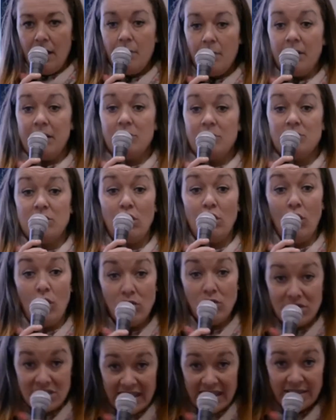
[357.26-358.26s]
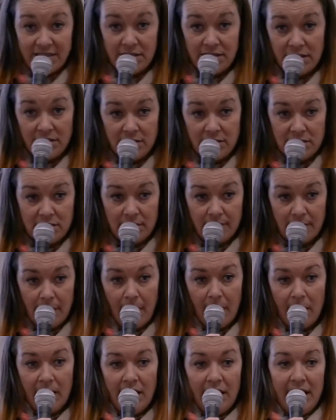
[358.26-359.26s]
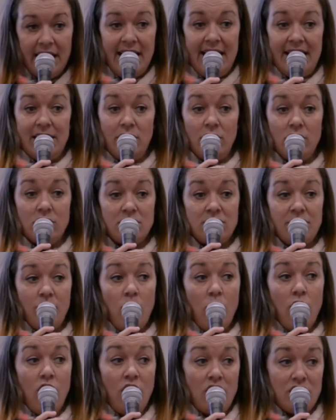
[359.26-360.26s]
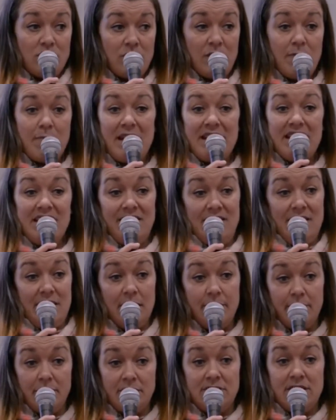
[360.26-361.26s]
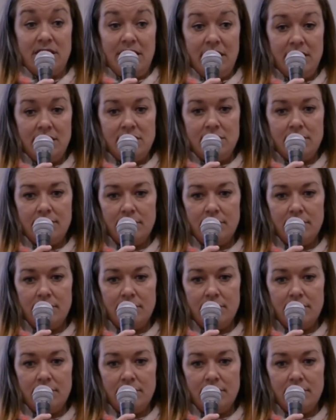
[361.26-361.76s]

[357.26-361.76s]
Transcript: But it was a long sentence, it had lots of words with many syllables in it.